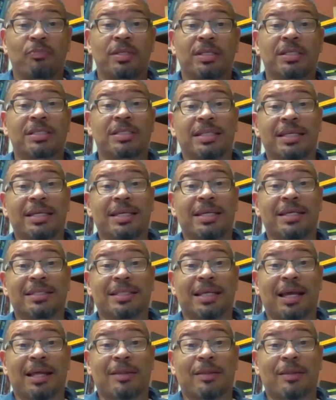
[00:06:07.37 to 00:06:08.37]
seeing is
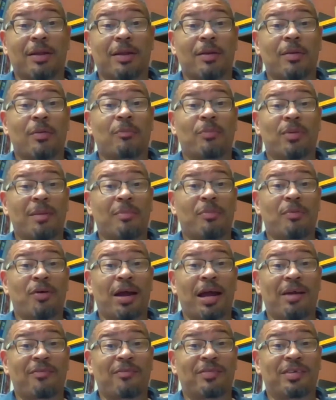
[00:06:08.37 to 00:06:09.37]
that people
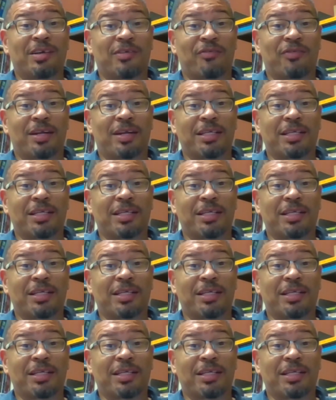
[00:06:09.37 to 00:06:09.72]
have different